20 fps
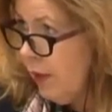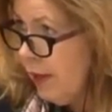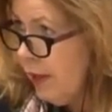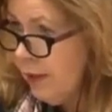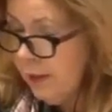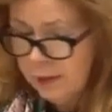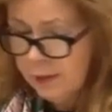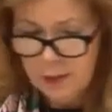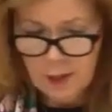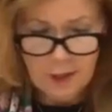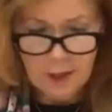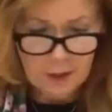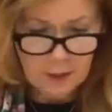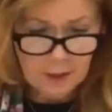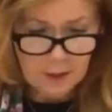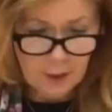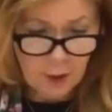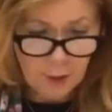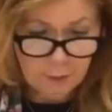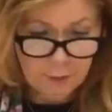and
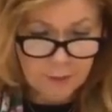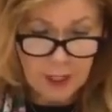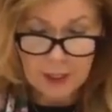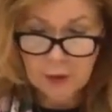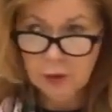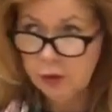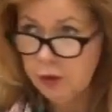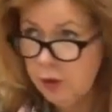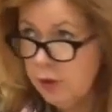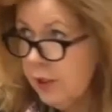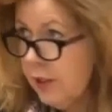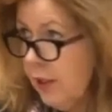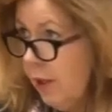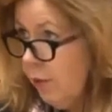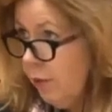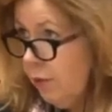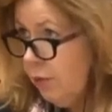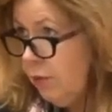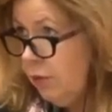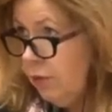abductions,
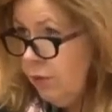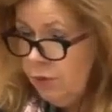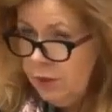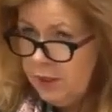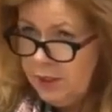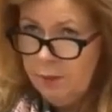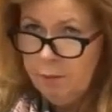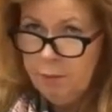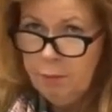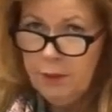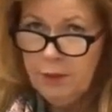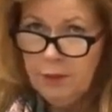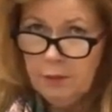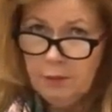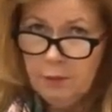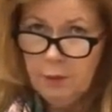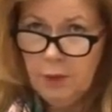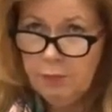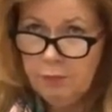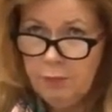how simply
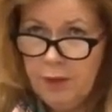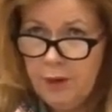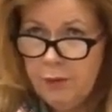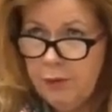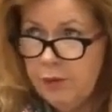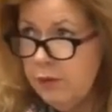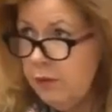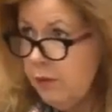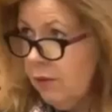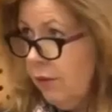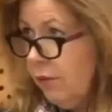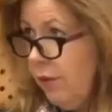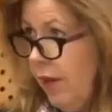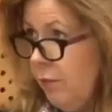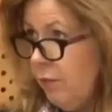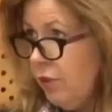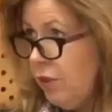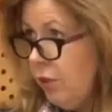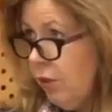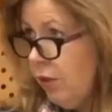one parent
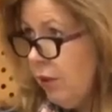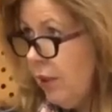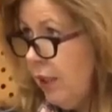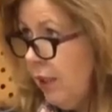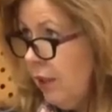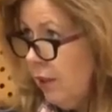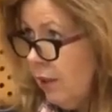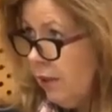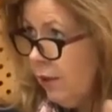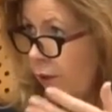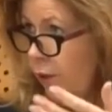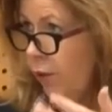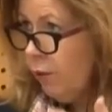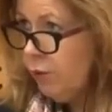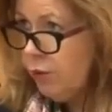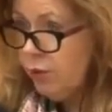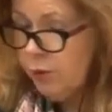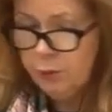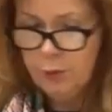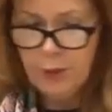grabs the kid and
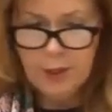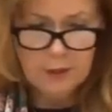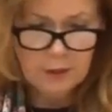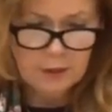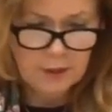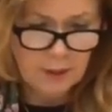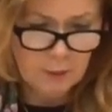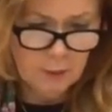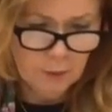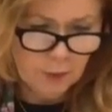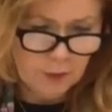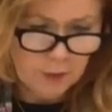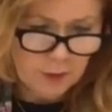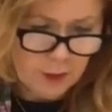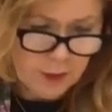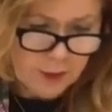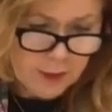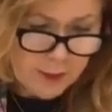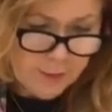goes away somewhere.